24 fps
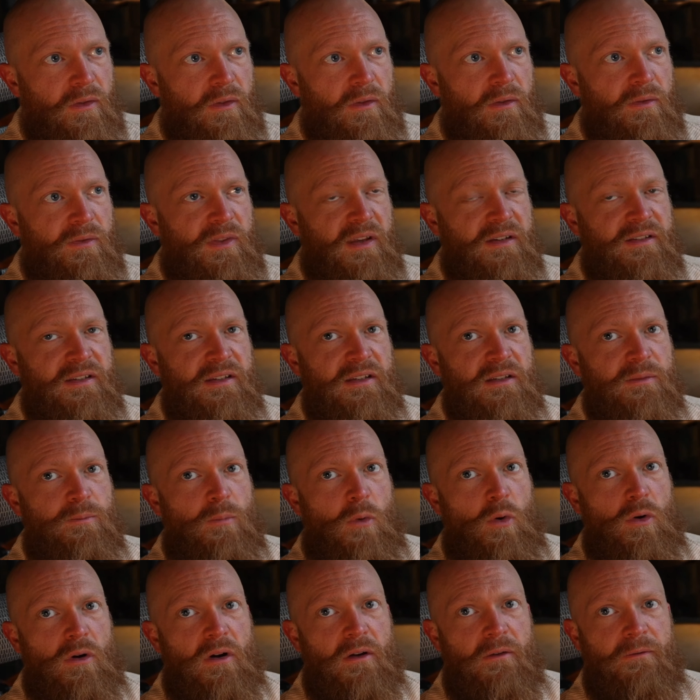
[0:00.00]
this is
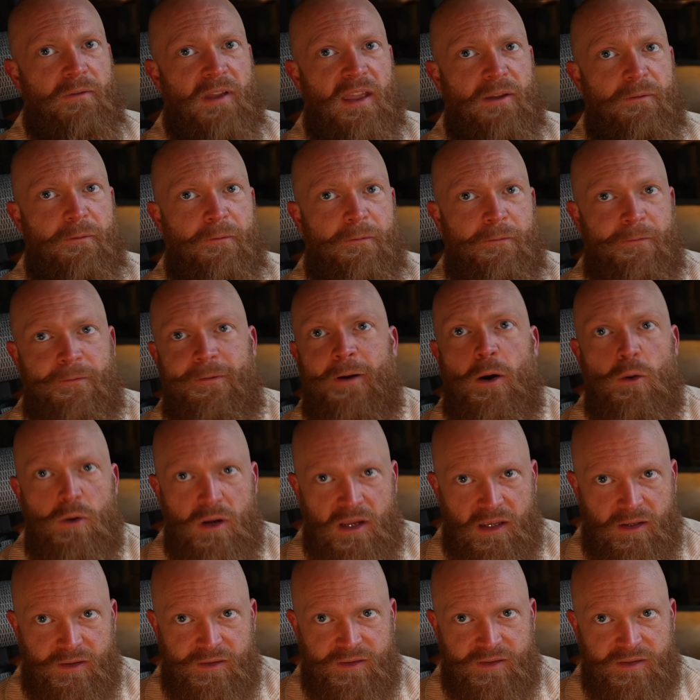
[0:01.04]
more of a
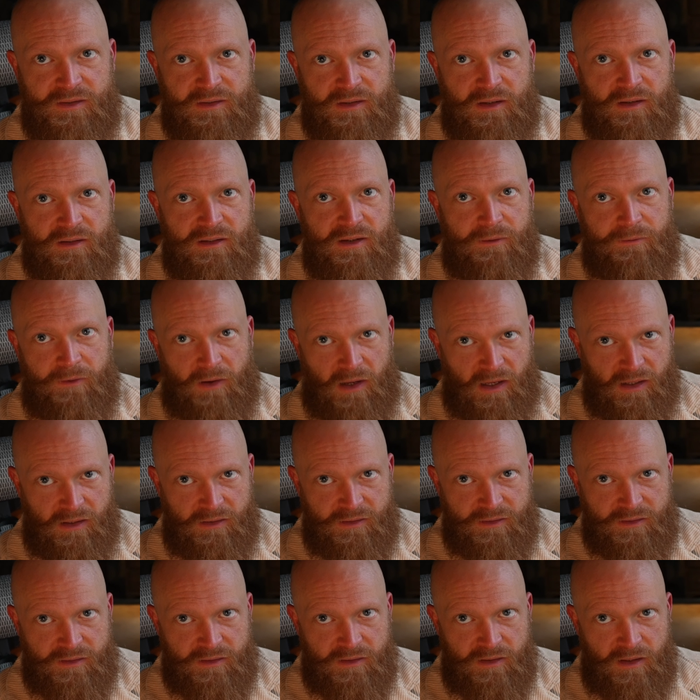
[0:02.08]
focused
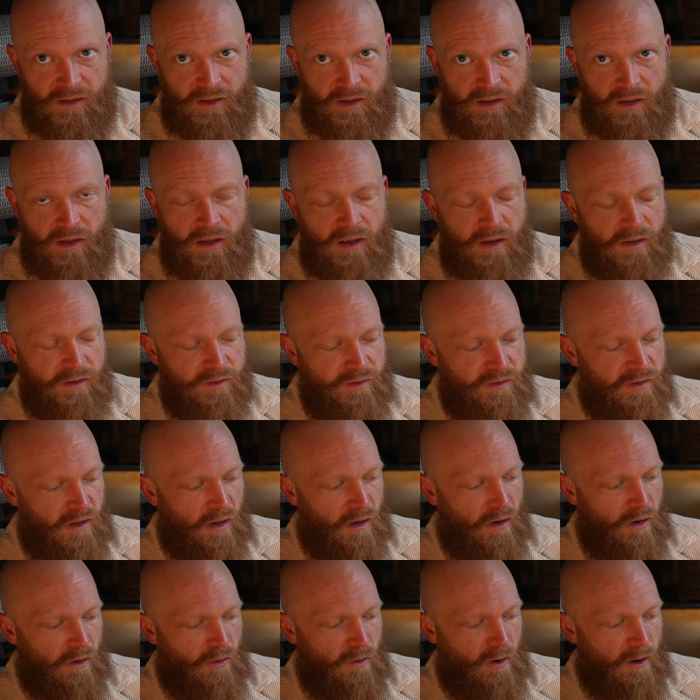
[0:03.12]
device.
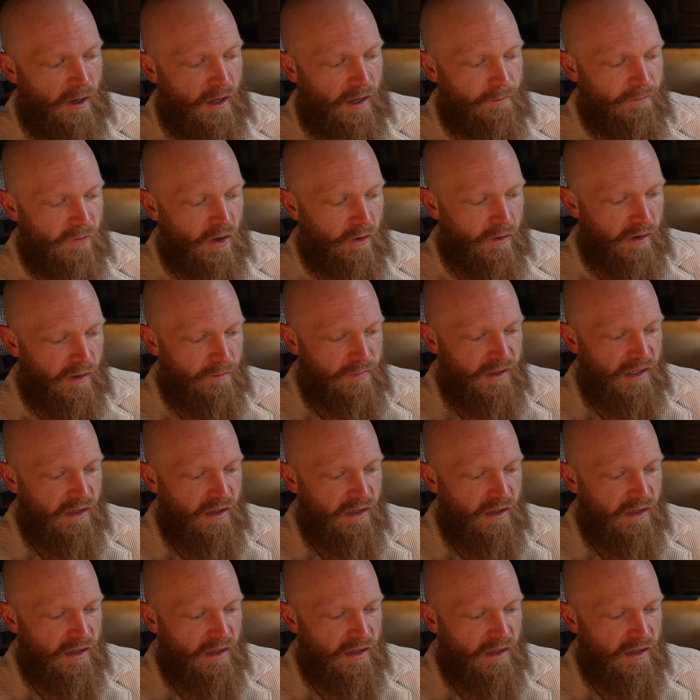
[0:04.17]
So I'm going to be